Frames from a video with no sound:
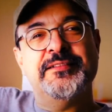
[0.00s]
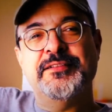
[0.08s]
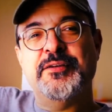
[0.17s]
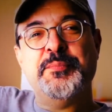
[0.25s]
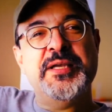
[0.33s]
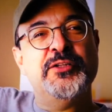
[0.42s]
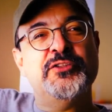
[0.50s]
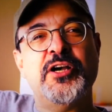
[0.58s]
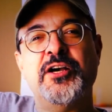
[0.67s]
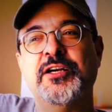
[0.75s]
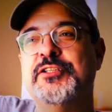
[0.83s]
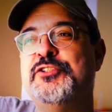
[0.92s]
the male
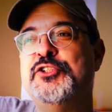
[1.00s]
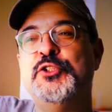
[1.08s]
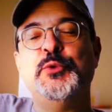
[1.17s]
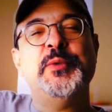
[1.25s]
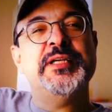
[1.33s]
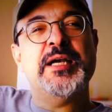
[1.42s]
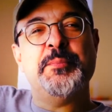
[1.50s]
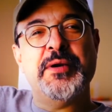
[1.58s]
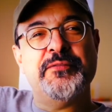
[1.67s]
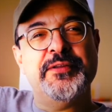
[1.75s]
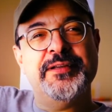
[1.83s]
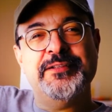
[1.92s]
dog chewing up
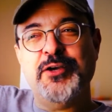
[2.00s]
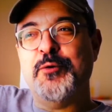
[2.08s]
everything.